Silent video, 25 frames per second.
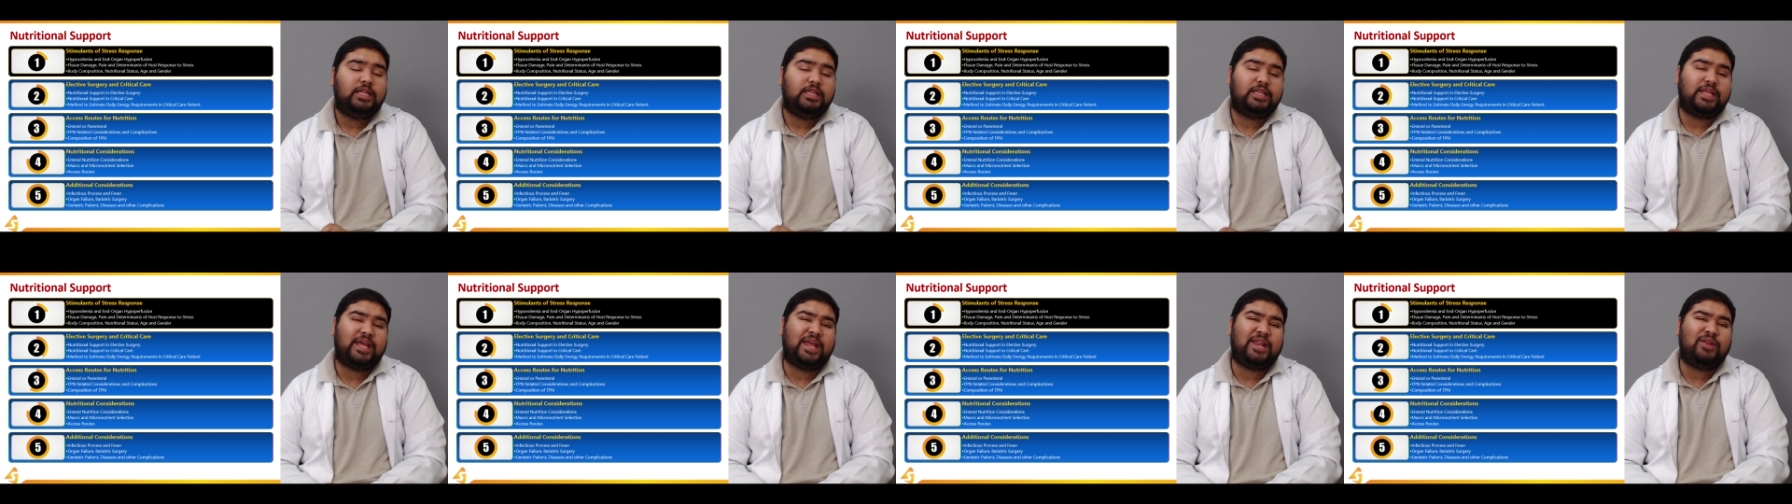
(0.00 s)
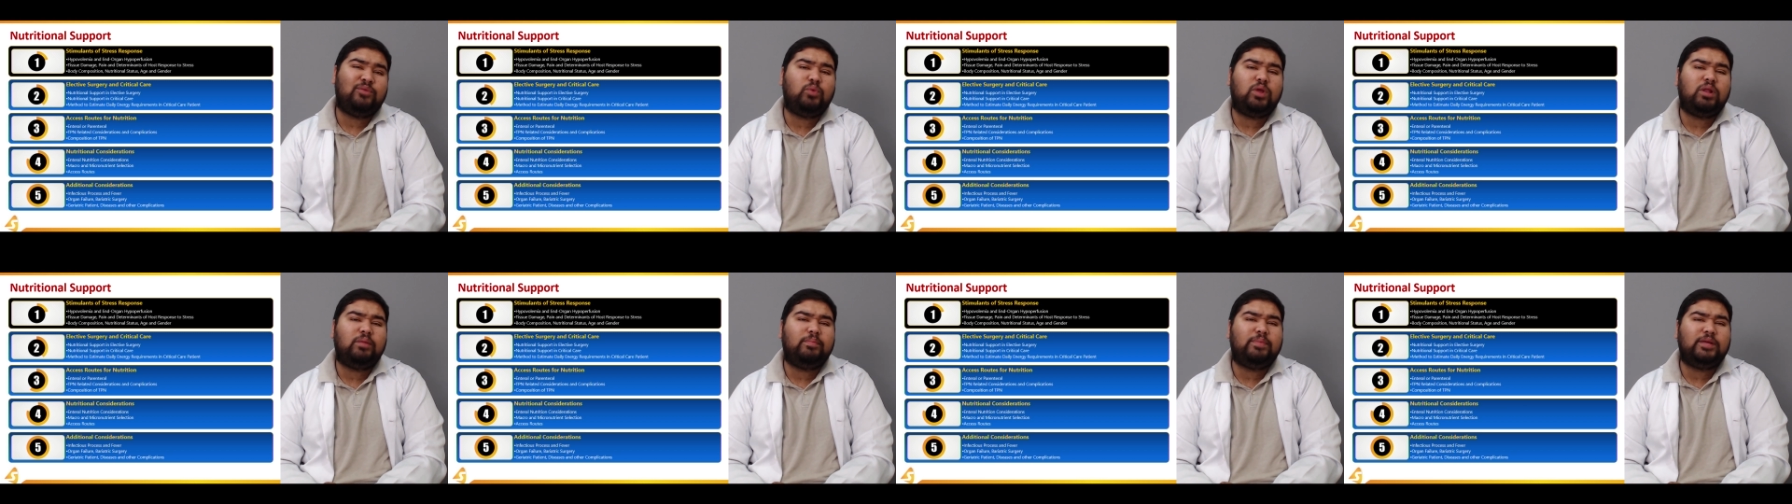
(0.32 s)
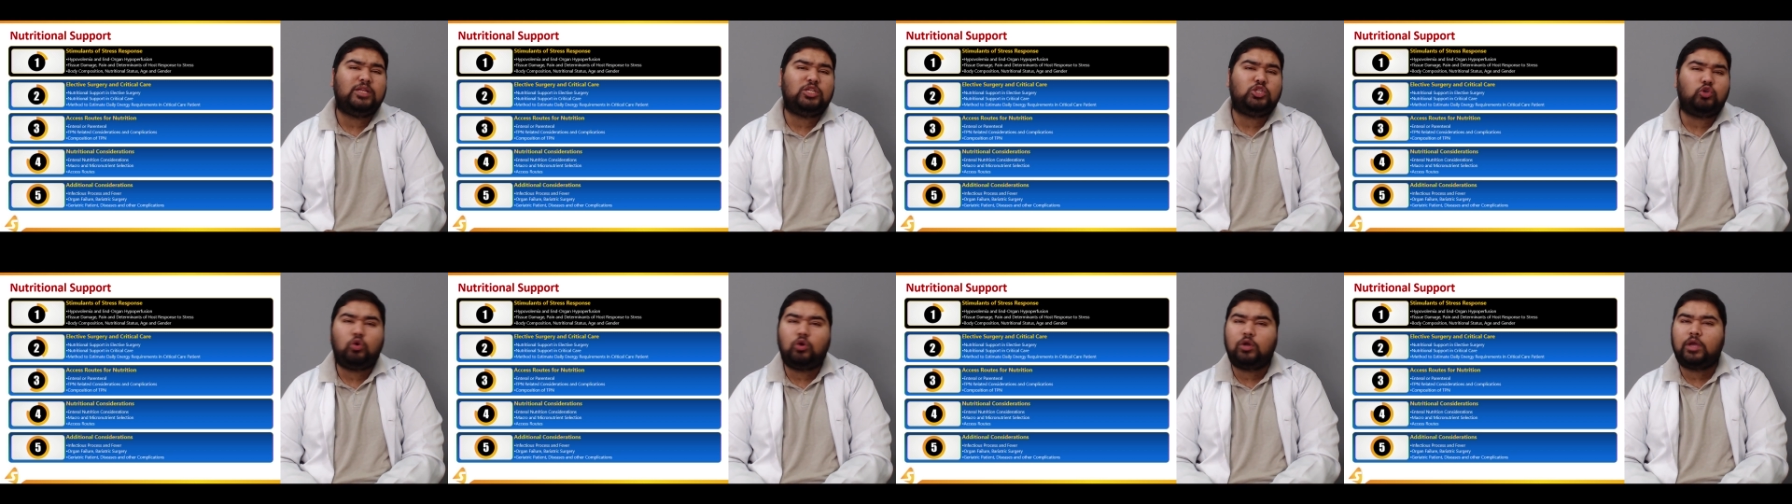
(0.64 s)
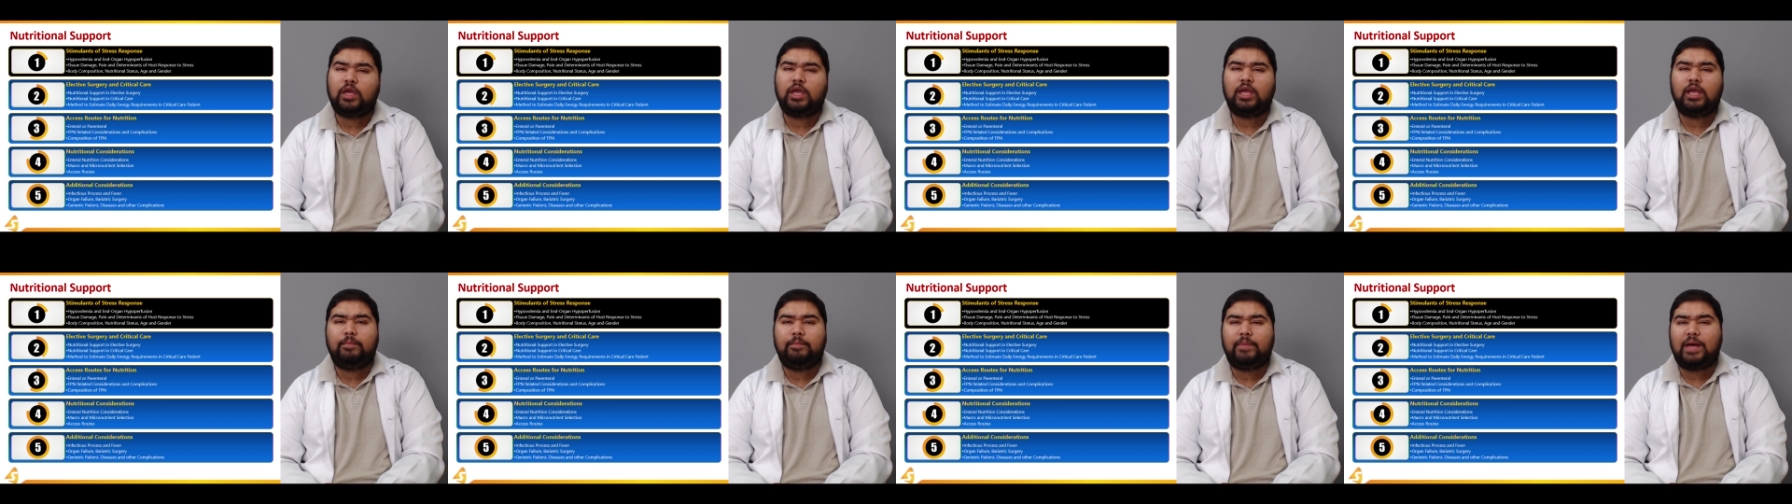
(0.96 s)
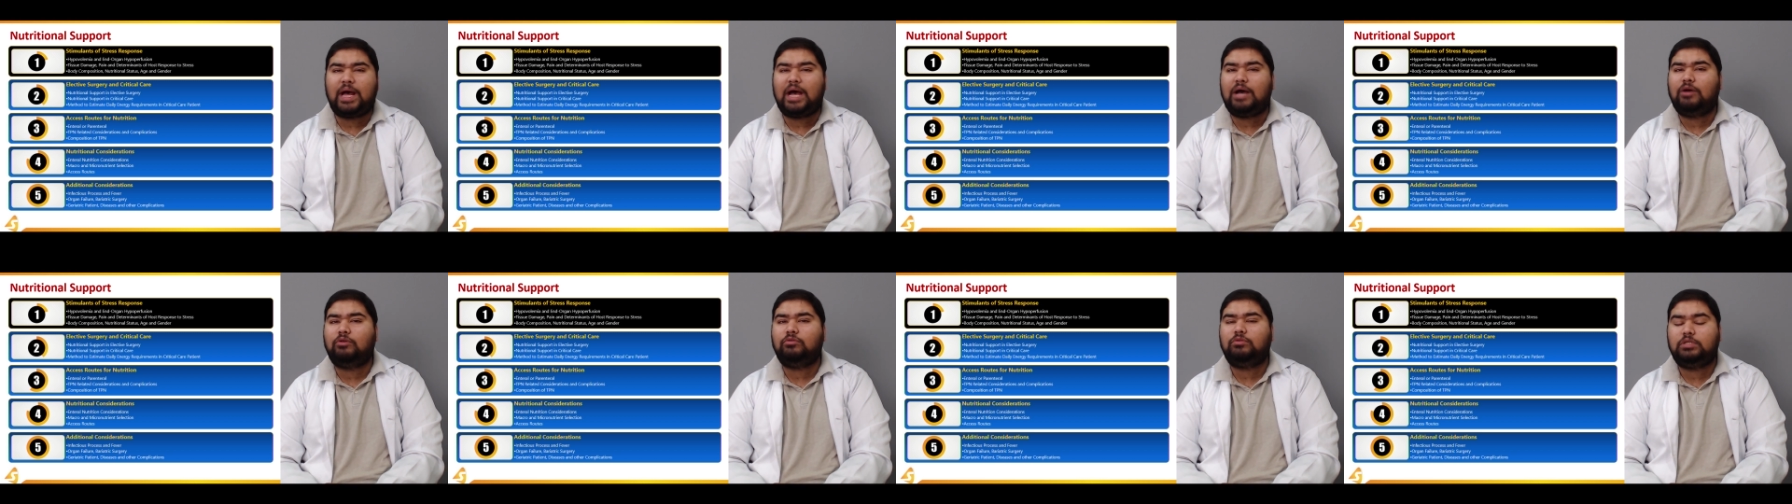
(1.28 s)
Then we'll be talking
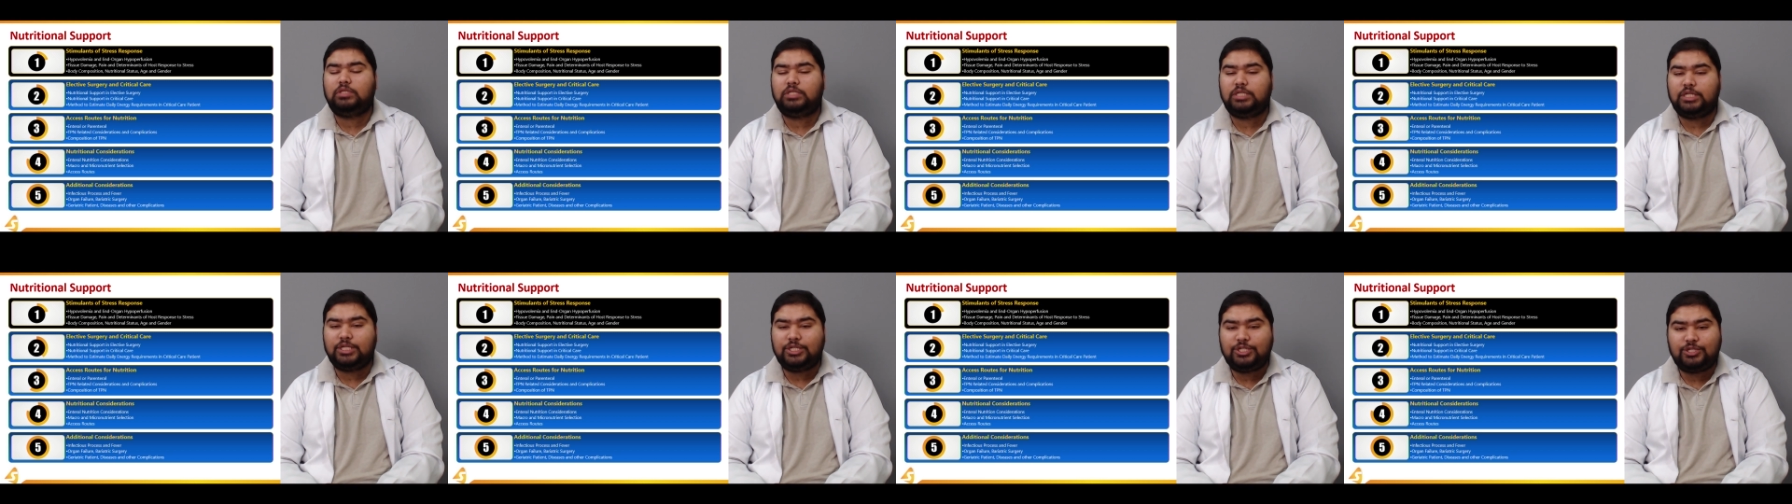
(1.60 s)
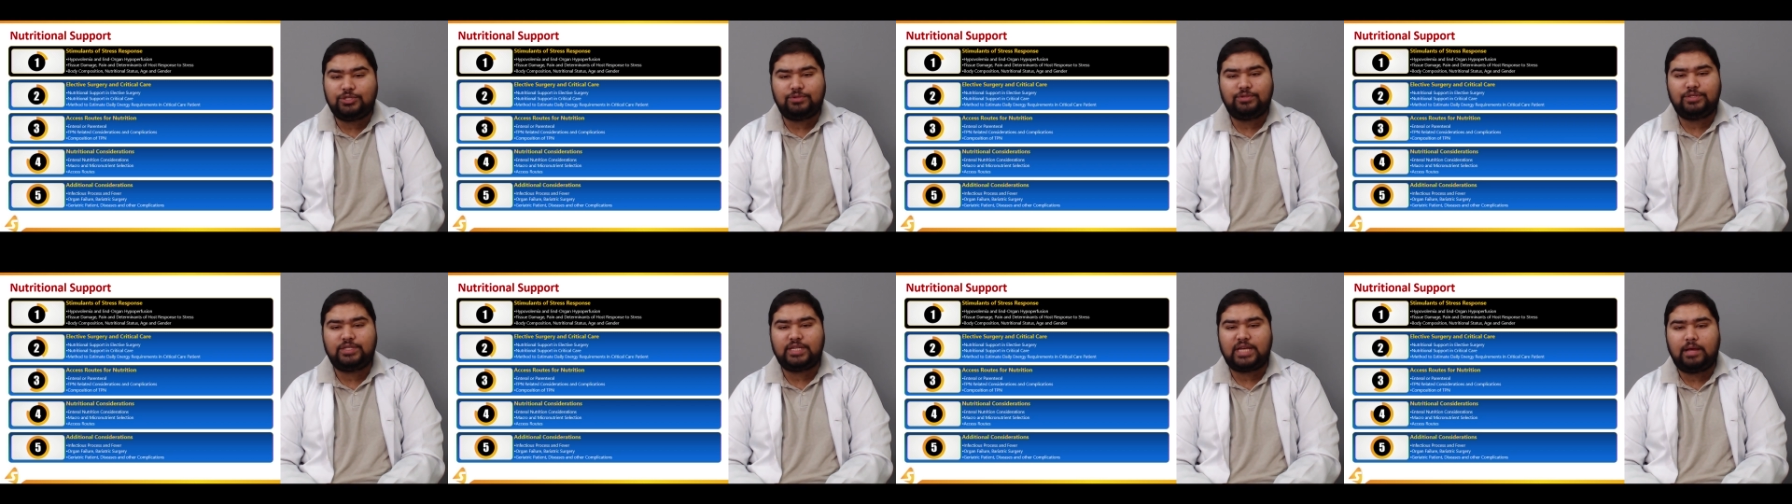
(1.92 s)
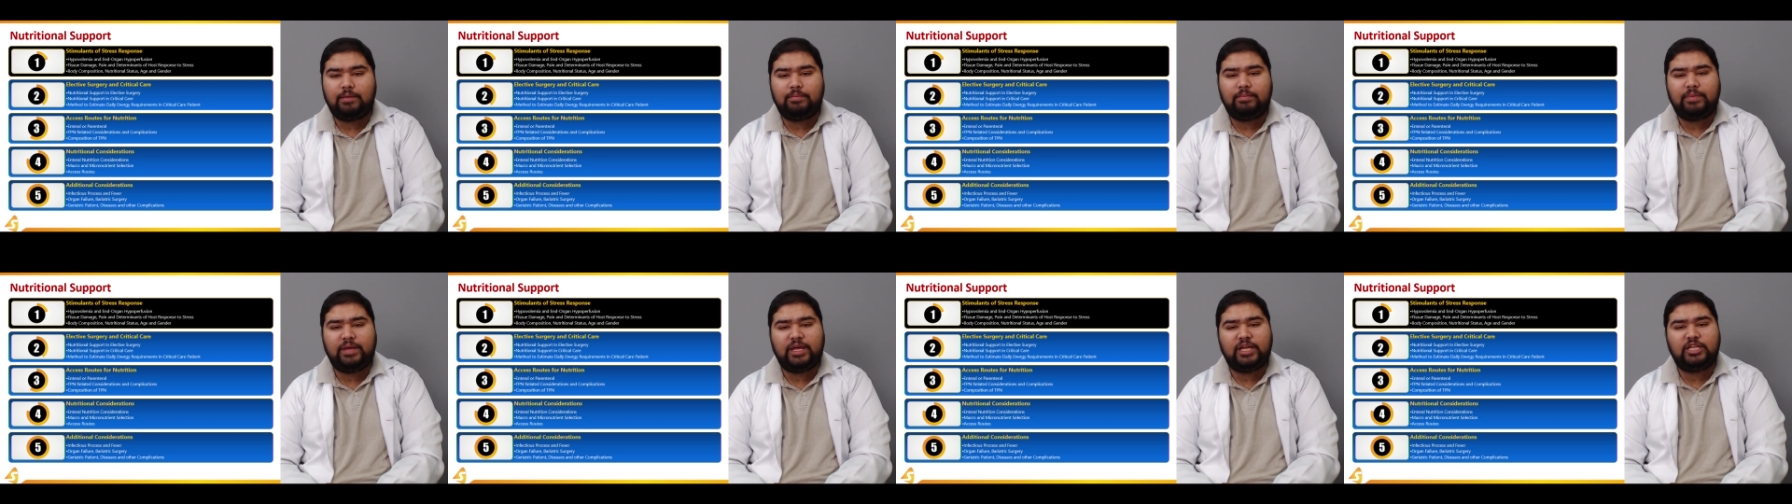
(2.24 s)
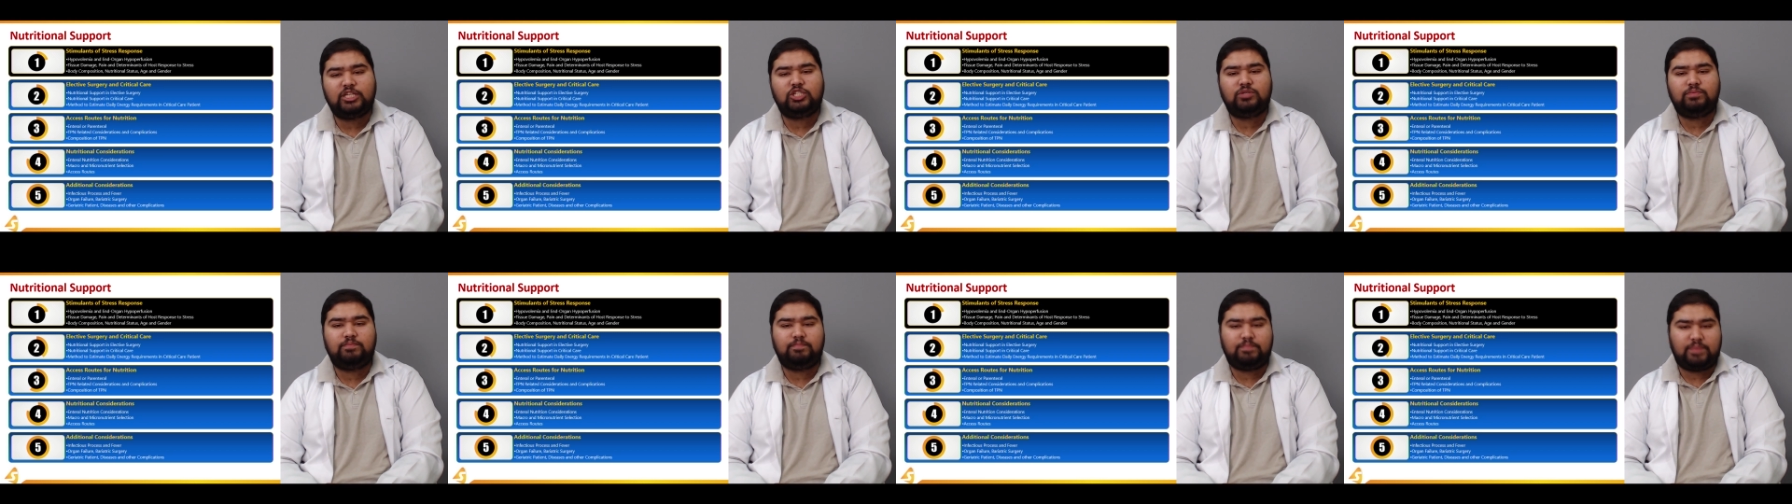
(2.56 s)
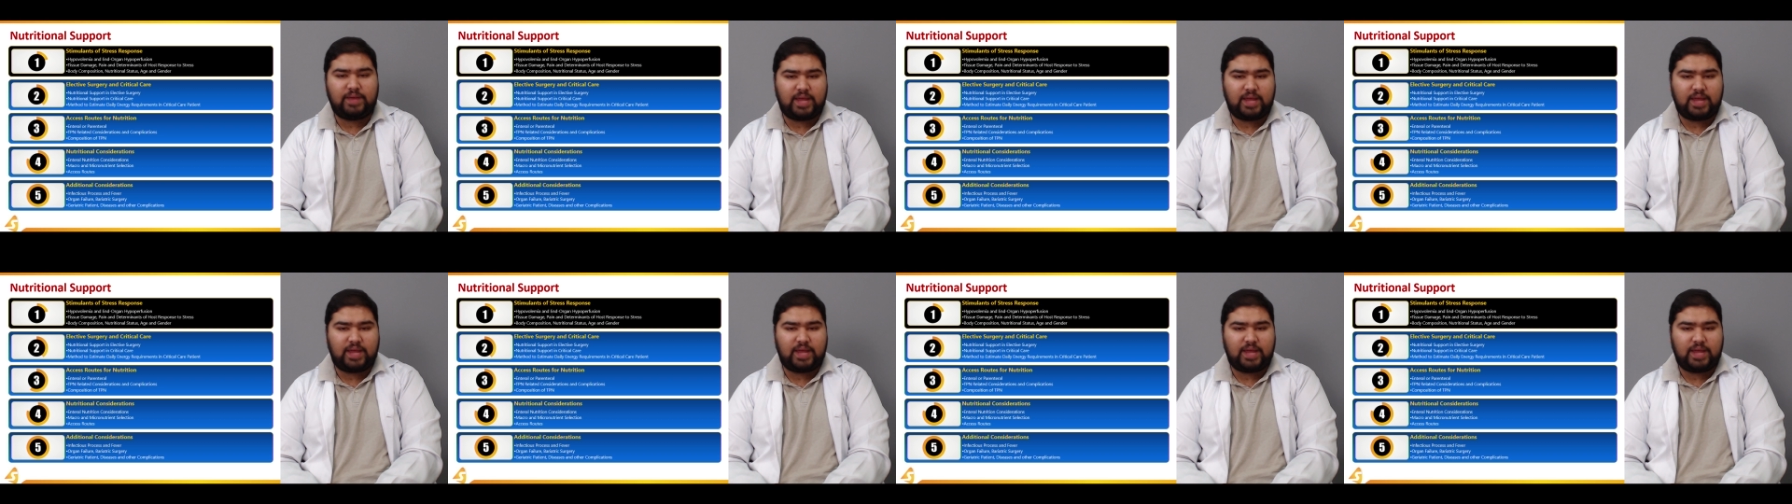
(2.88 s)
about tissue damage,